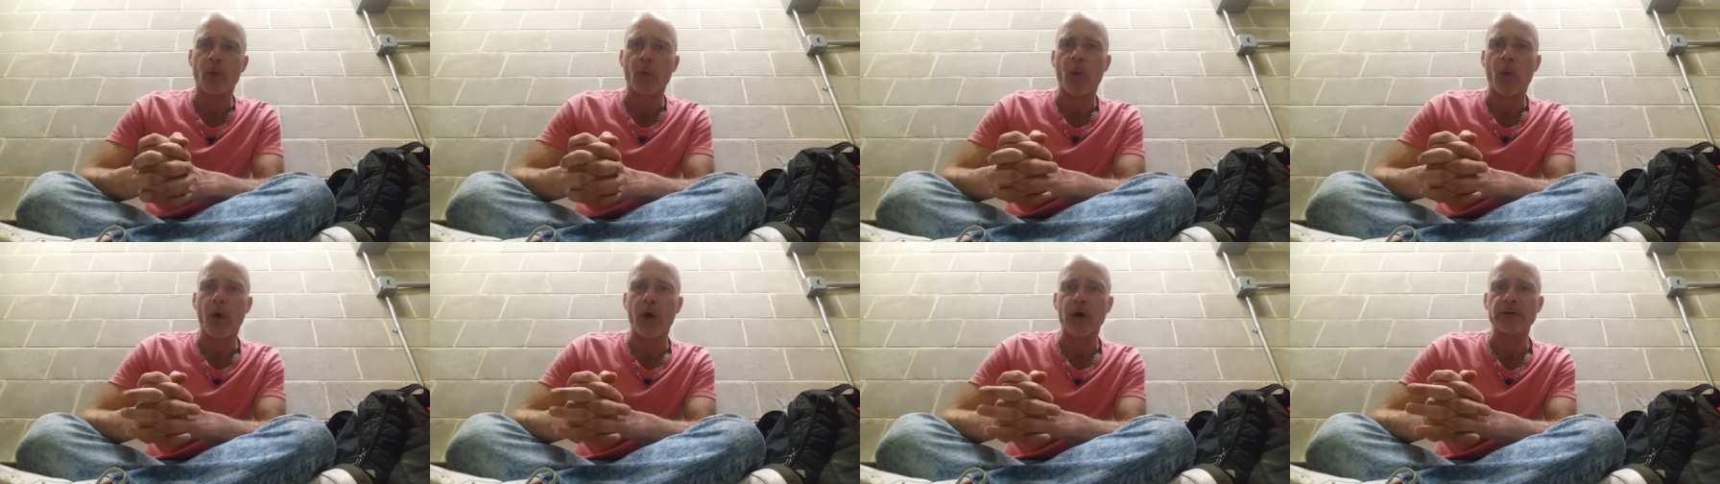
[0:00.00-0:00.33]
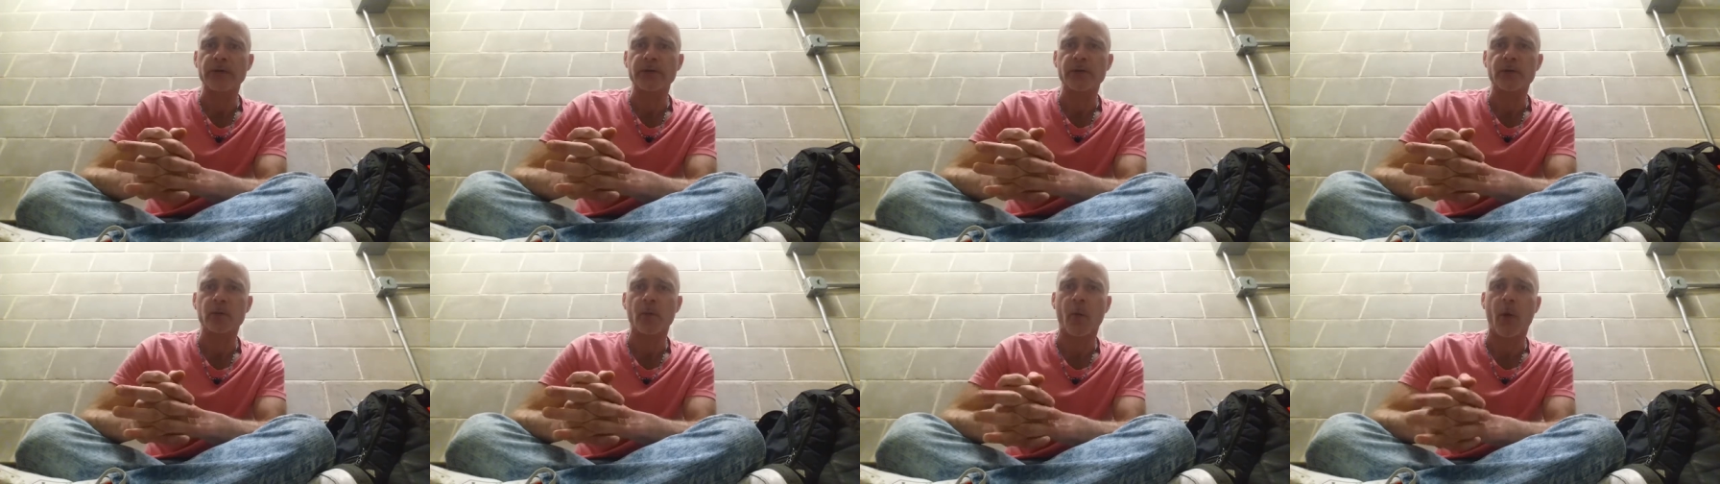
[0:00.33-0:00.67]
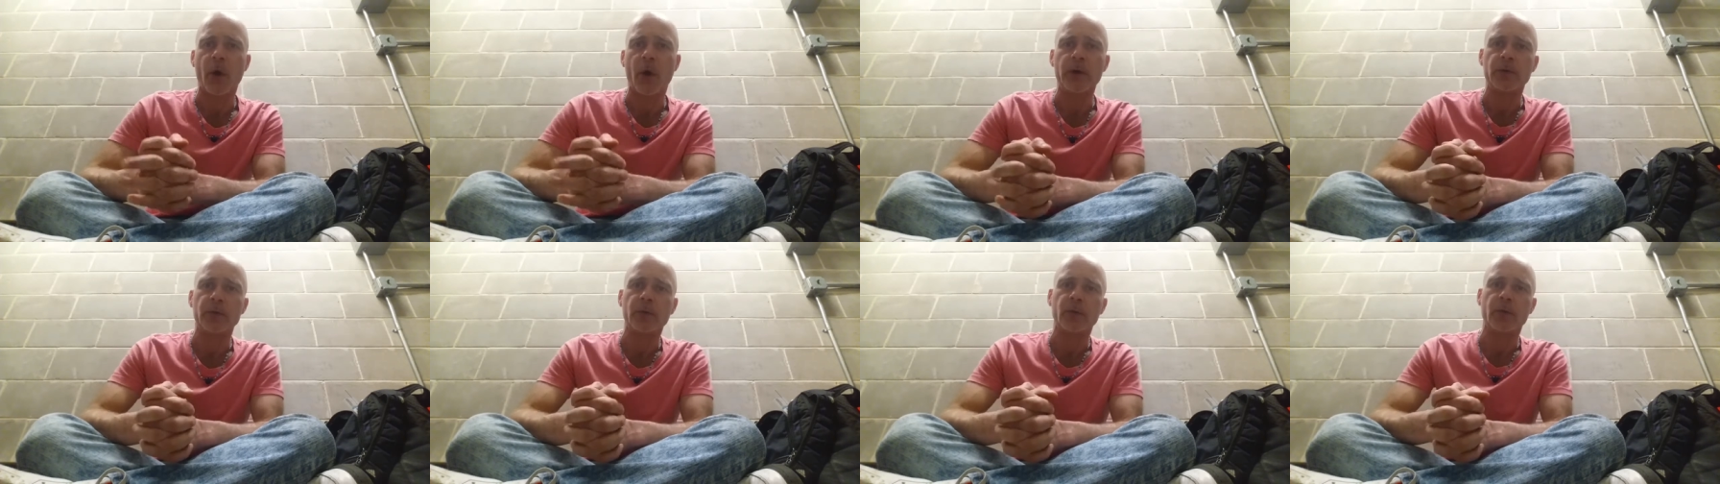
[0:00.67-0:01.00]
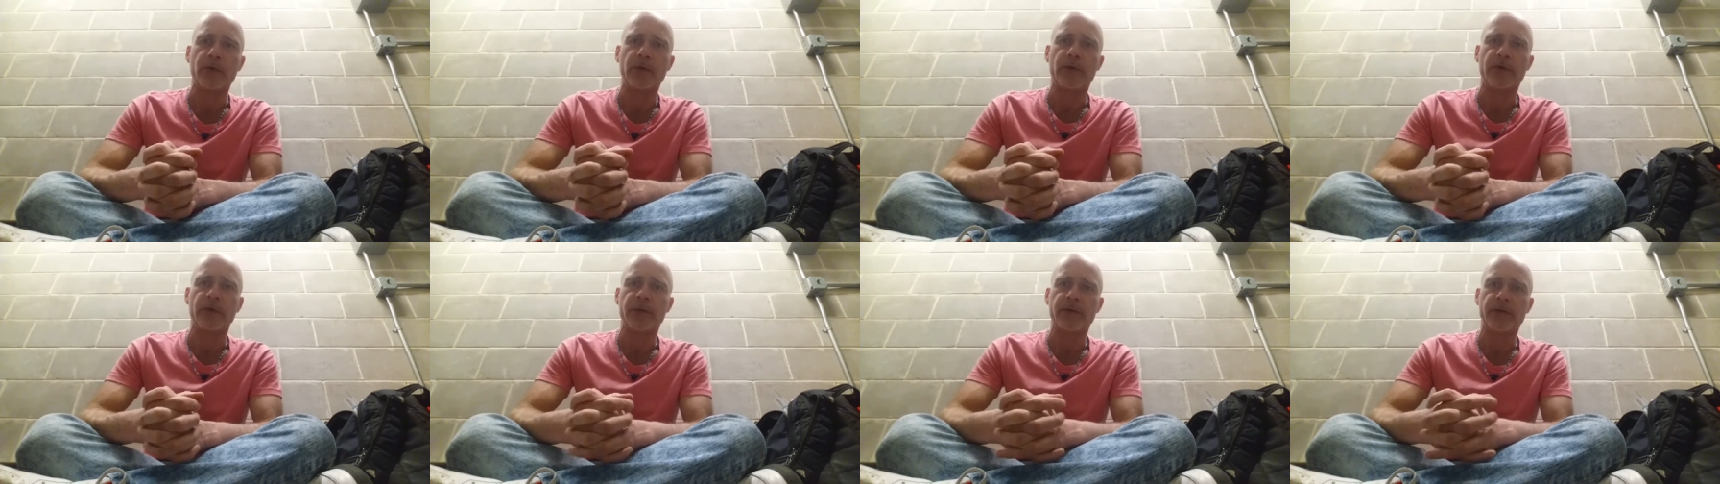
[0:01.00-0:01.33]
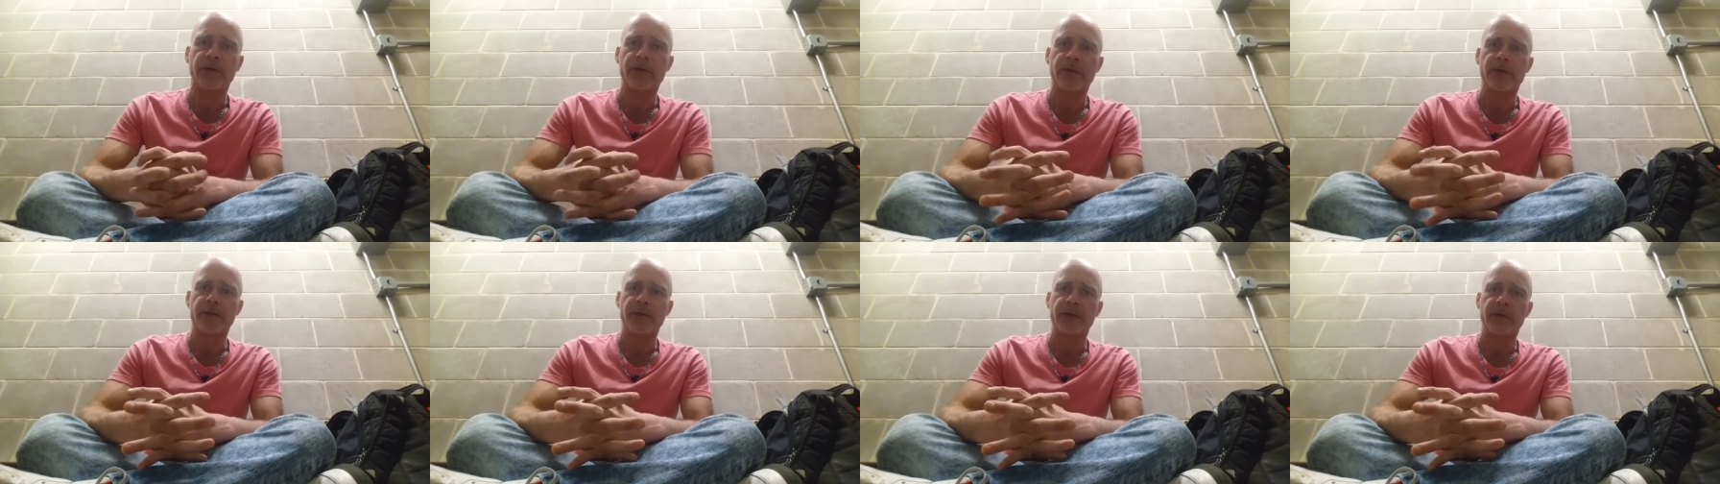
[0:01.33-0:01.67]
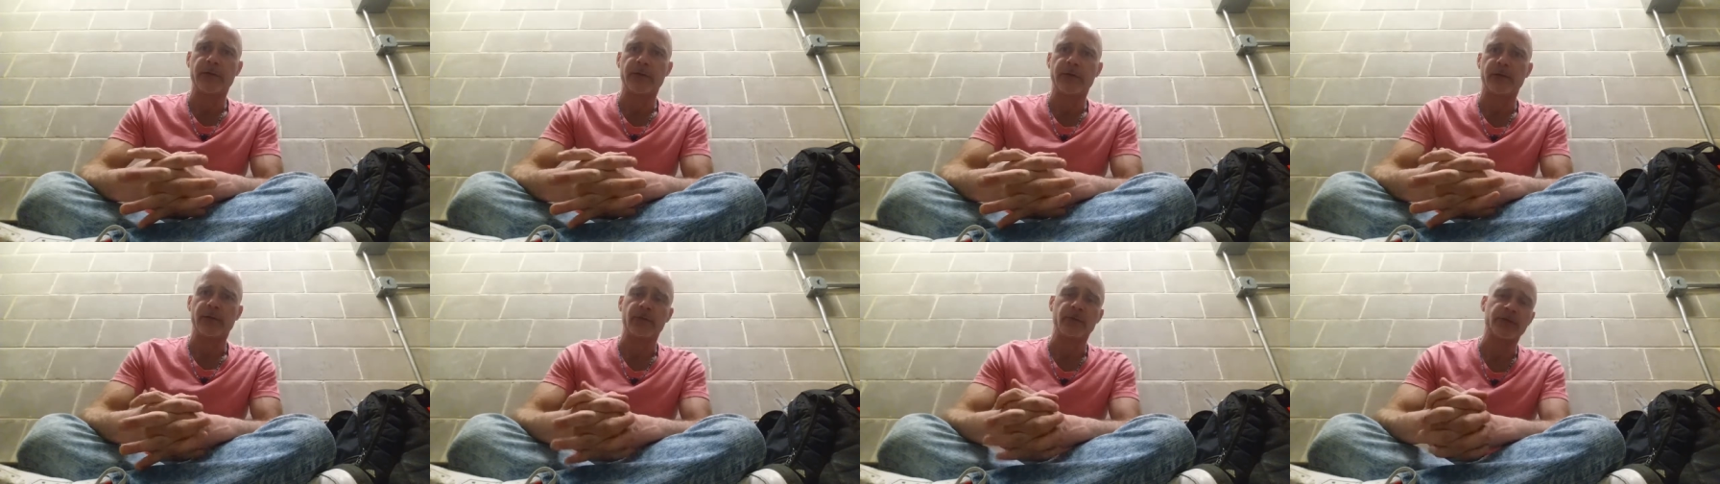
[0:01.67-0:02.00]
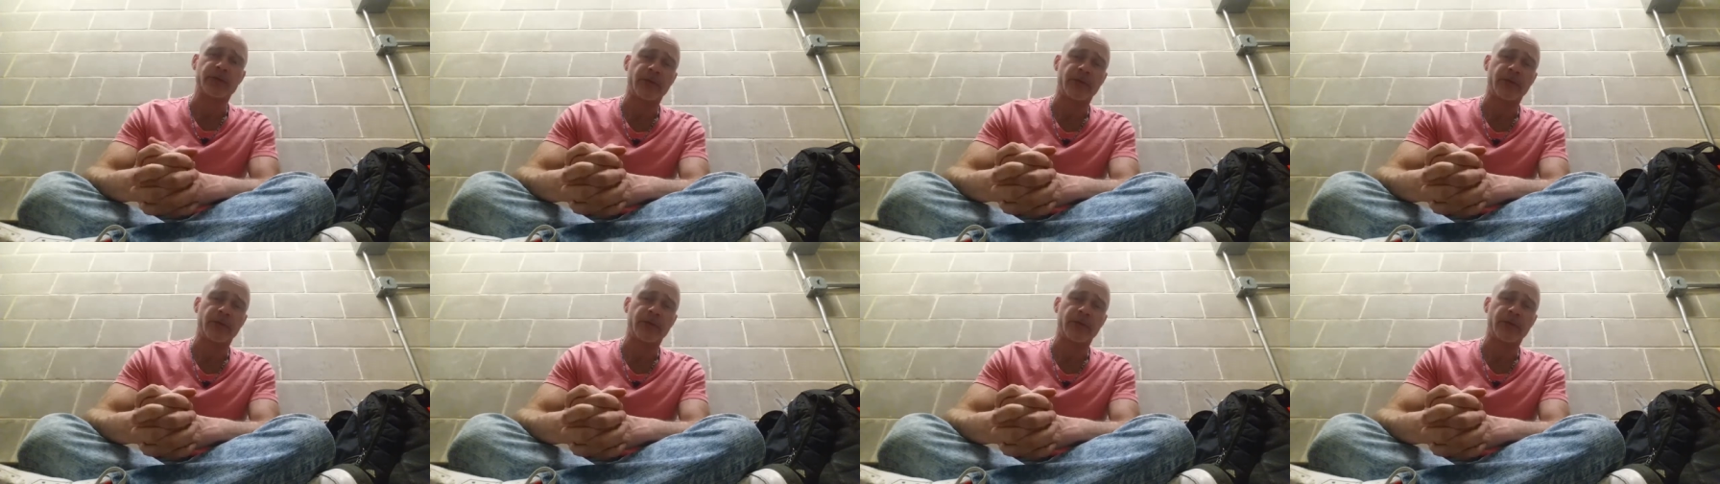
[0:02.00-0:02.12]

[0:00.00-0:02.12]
was one with, it